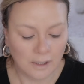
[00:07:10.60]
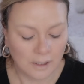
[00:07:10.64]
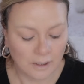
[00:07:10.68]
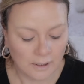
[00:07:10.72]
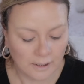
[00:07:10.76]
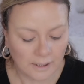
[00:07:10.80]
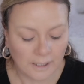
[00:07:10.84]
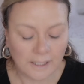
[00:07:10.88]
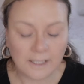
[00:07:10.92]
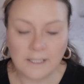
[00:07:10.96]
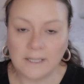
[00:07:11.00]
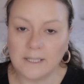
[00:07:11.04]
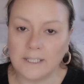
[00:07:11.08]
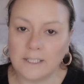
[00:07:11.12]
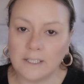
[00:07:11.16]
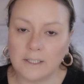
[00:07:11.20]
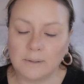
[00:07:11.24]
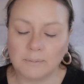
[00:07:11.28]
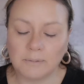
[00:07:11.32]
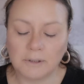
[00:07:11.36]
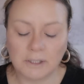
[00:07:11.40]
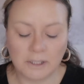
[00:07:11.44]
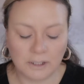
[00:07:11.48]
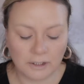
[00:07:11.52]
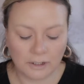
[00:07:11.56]
Okay, then
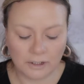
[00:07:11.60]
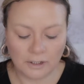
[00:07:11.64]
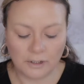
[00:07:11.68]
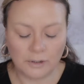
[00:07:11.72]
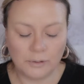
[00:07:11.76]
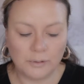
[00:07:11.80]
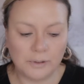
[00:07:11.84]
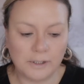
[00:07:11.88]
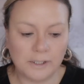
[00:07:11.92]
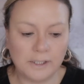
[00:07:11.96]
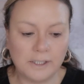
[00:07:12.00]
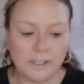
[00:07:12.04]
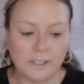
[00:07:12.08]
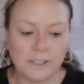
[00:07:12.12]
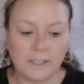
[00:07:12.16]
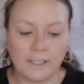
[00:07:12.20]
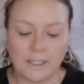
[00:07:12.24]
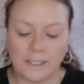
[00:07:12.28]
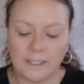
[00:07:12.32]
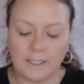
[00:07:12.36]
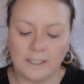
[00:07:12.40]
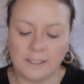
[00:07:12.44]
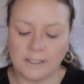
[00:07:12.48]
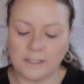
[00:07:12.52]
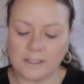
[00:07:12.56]
I'm going to go in
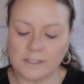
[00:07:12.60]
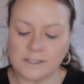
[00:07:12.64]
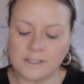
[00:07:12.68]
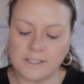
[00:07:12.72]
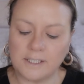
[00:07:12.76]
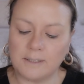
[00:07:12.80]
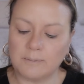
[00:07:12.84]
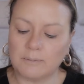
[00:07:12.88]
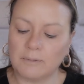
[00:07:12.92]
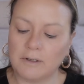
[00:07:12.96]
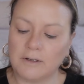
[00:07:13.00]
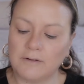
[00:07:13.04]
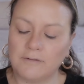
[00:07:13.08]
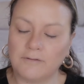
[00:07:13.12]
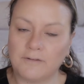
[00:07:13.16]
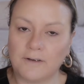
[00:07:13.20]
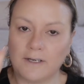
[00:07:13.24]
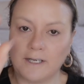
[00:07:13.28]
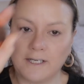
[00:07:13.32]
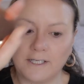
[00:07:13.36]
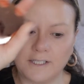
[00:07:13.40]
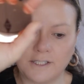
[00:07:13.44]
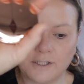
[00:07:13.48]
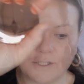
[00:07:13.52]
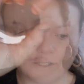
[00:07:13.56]
and set my
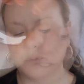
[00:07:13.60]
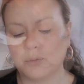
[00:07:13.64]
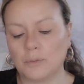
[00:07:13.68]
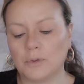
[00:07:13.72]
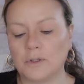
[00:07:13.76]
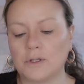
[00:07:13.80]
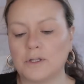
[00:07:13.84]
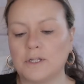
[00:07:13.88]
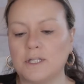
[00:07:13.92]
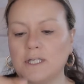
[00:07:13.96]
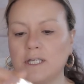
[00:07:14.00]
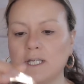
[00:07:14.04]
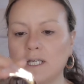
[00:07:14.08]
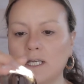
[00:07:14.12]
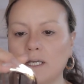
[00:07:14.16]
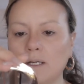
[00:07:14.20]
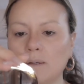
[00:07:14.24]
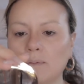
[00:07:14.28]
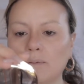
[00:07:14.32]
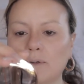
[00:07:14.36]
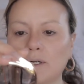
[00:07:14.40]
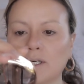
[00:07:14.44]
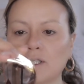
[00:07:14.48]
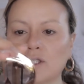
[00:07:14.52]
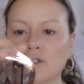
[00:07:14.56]
face with the
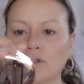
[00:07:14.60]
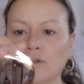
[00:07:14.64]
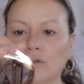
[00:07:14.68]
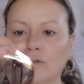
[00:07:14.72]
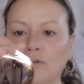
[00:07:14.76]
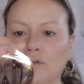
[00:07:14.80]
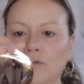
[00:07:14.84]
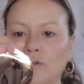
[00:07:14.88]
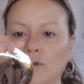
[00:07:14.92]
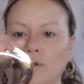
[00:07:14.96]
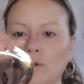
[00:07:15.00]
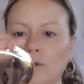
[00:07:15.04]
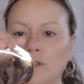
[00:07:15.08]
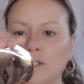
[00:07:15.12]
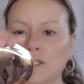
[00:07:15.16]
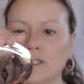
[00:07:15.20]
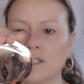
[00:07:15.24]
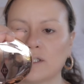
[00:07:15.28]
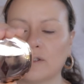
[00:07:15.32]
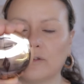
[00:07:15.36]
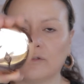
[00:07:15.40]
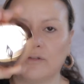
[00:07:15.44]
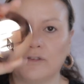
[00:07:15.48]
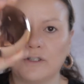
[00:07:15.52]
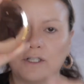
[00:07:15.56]
Airbrush
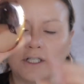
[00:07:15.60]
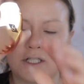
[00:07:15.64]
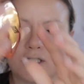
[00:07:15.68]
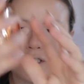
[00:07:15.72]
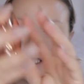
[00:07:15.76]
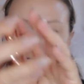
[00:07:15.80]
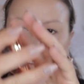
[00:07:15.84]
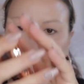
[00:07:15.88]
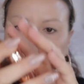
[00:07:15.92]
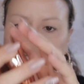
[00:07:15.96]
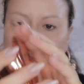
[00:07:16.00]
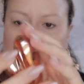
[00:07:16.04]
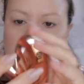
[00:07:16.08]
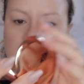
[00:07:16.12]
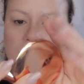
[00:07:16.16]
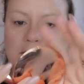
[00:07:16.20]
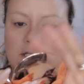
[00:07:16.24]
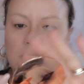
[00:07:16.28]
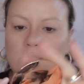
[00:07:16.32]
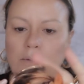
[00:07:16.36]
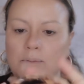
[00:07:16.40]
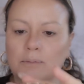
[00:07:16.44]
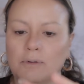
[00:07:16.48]
Flawless Finish Skin